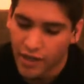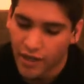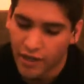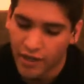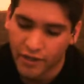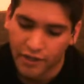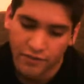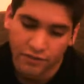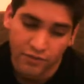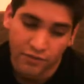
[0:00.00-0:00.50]

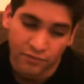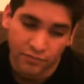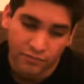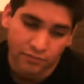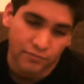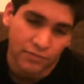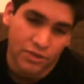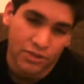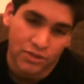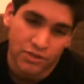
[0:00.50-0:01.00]
and
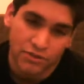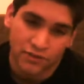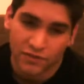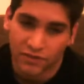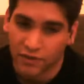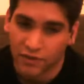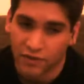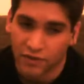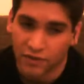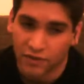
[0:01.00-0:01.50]

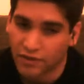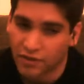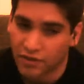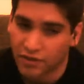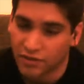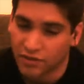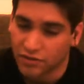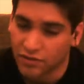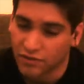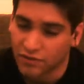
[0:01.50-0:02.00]
machines
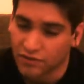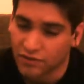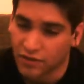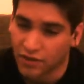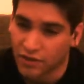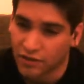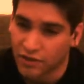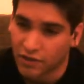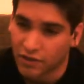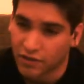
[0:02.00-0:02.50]
nowadays just
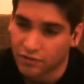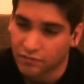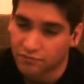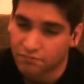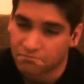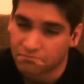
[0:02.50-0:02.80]
take like